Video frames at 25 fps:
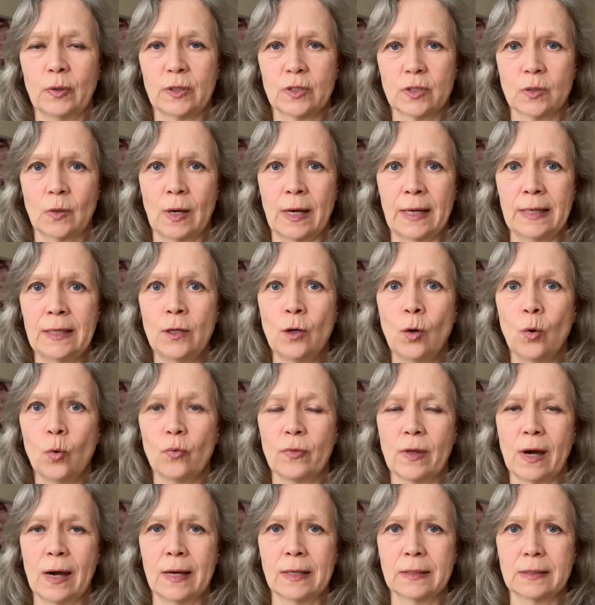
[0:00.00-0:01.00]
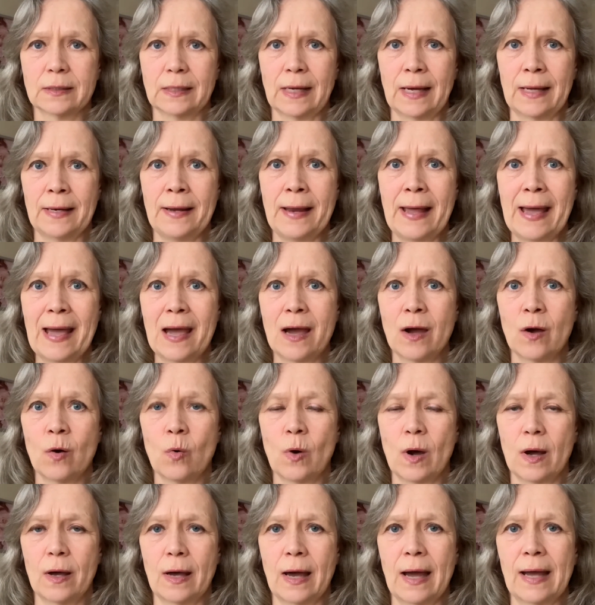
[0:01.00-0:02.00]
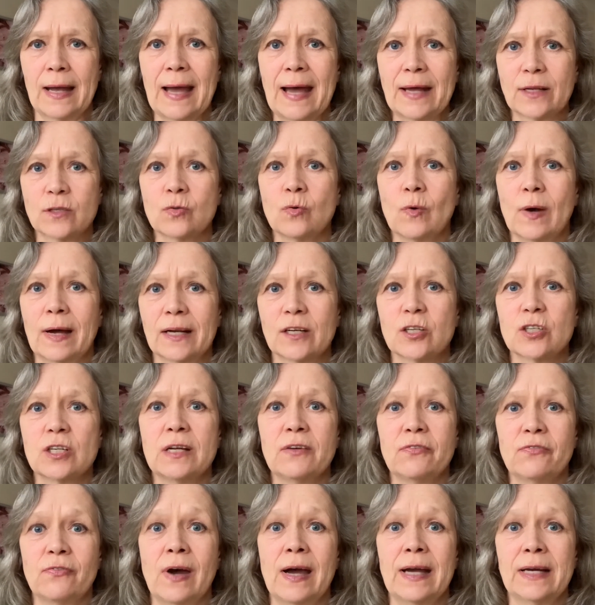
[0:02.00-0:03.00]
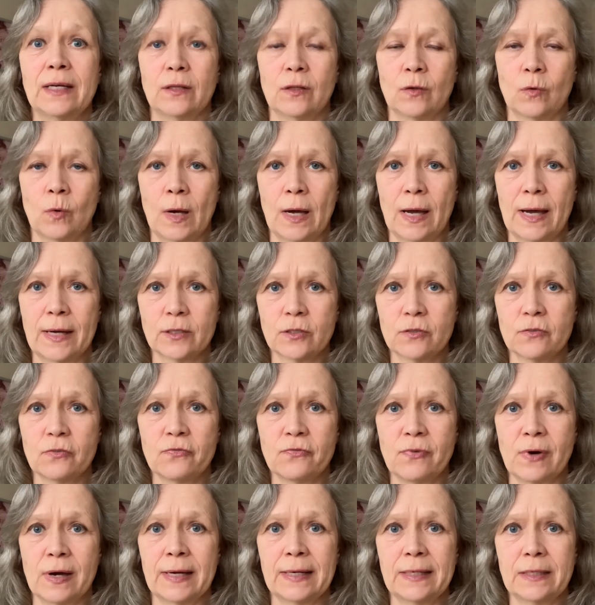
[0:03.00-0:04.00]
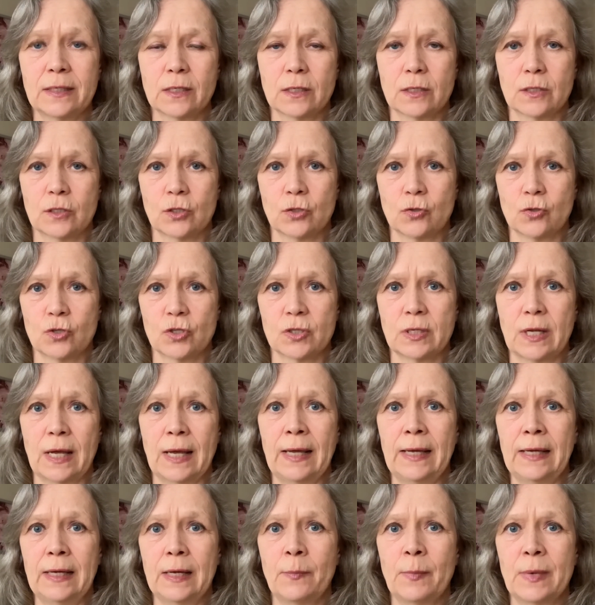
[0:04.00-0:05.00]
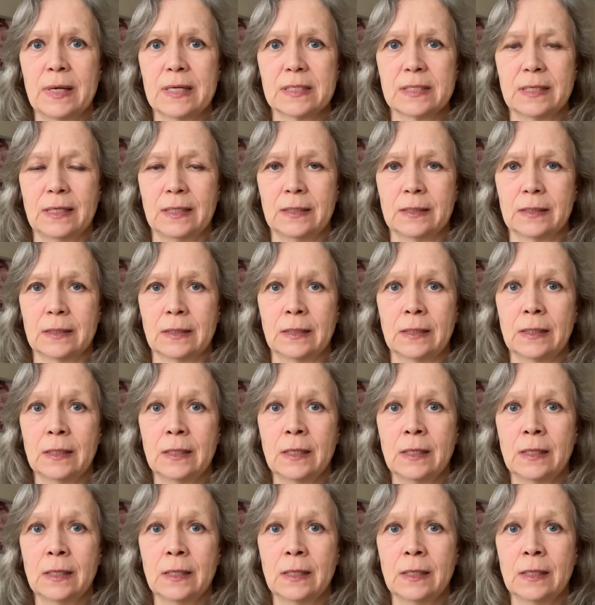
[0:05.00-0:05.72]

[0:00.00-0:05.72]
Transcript: So I know that, and now I had to actually fight though. I had to fight to stay in my center